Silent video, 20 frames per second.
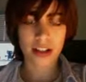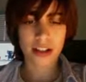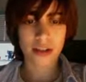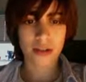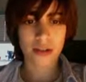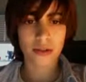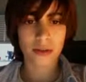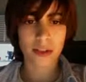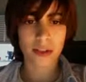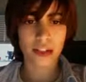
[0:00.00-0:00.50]

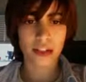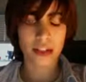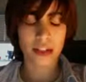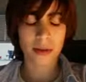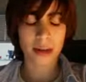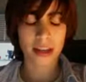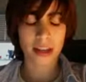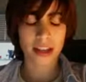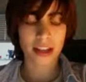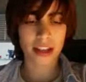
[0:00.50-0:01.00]
So I'm going to
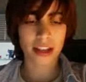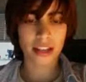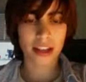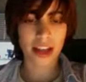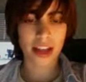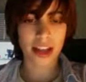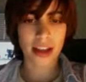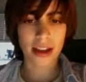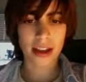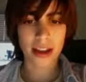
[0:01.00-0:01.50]
double click
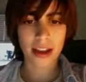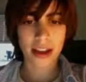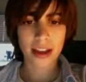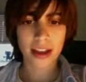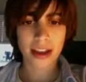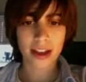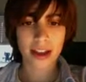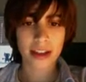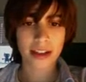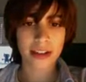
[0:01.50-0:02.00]
that,
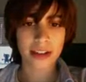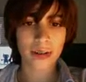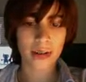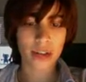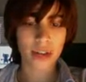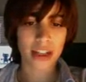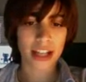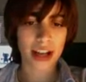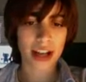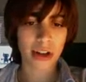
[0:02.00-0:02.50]
and it
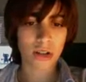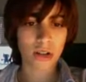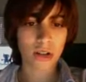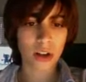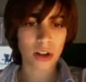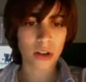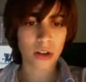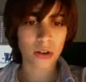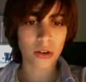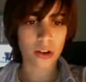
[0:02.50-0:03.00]
will
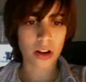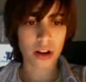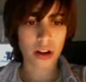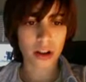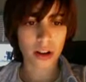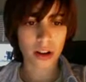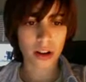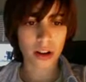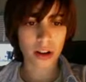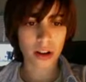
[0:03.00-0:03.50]
download
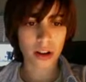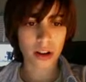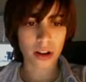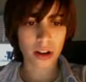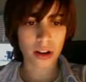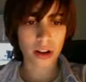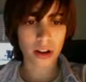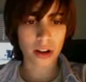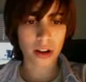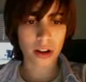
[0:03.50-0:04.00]
on
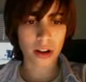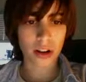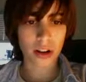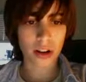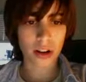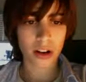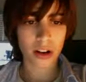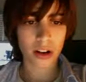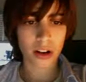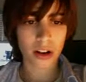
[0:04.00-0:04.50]
this